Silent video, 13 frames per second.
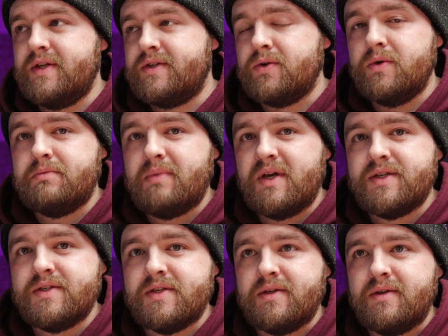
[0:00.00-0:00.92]
it's always
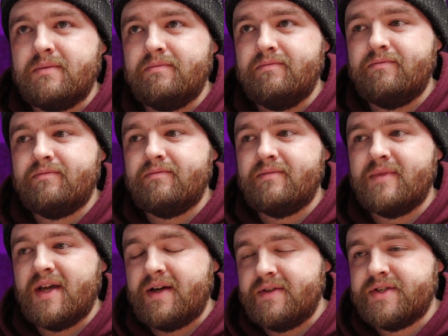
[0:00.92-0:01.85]
best to,
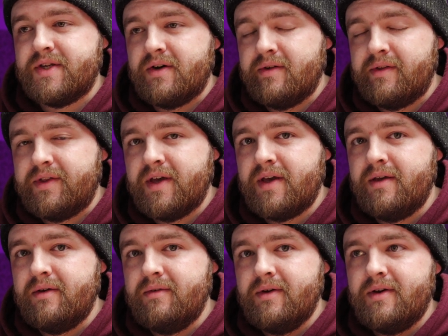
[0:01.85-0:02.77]
at the start of the day,